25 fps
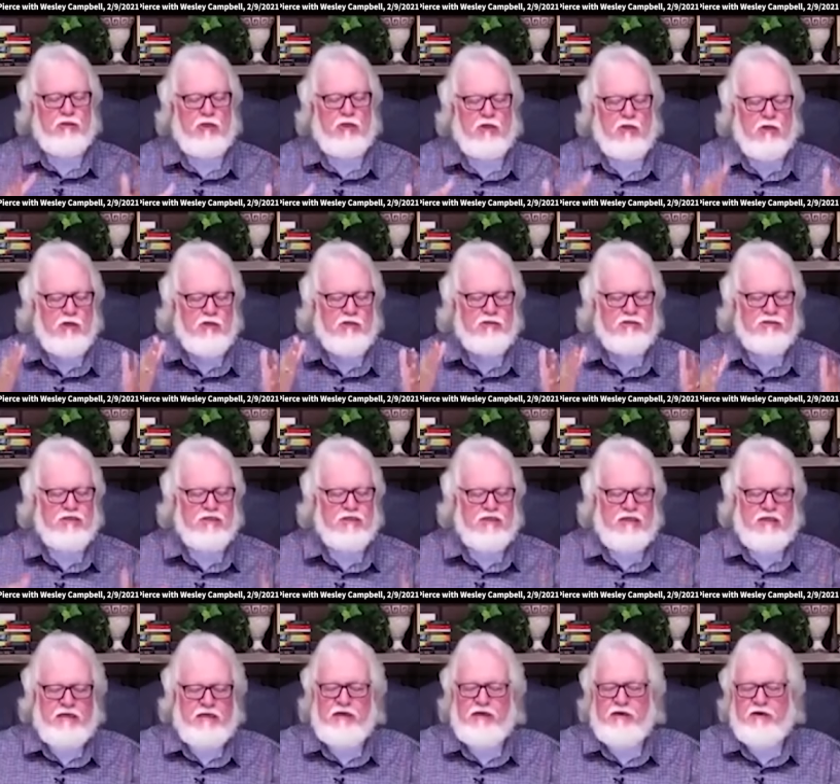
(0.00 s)
learn to
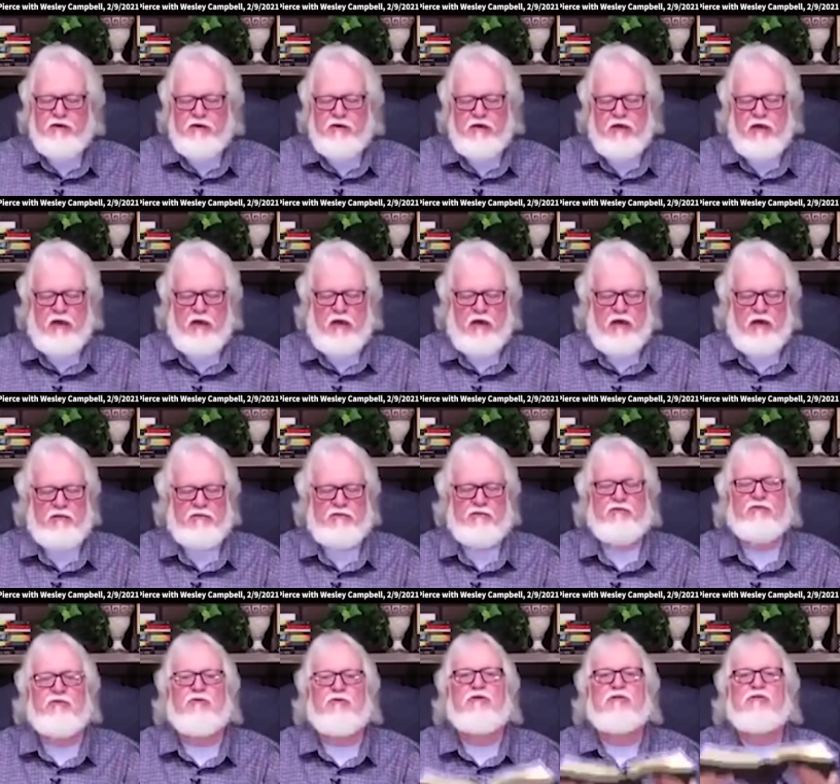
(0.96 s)
hear God
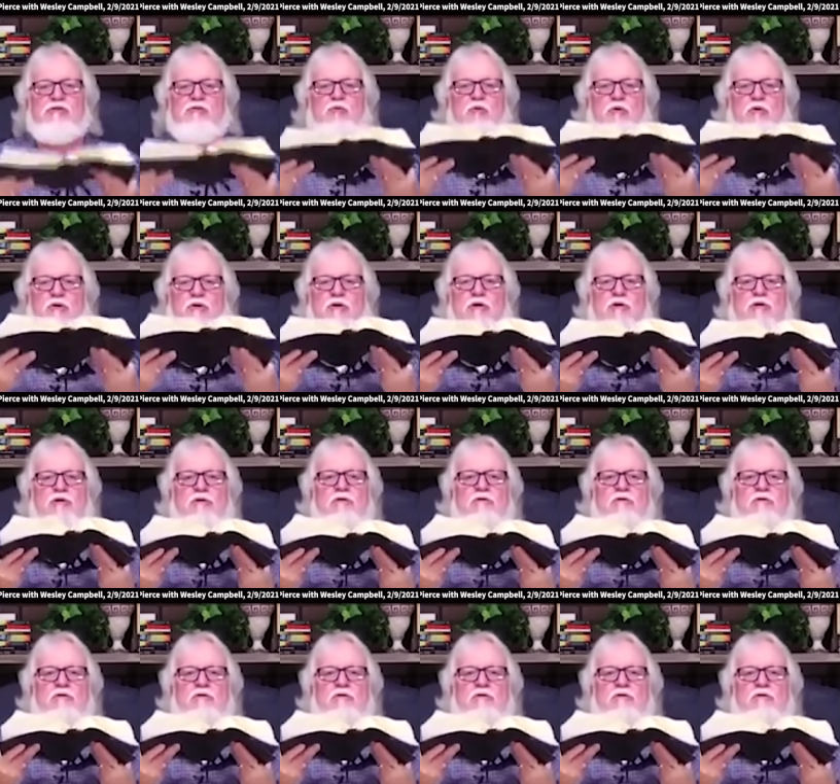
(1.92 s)
through his word.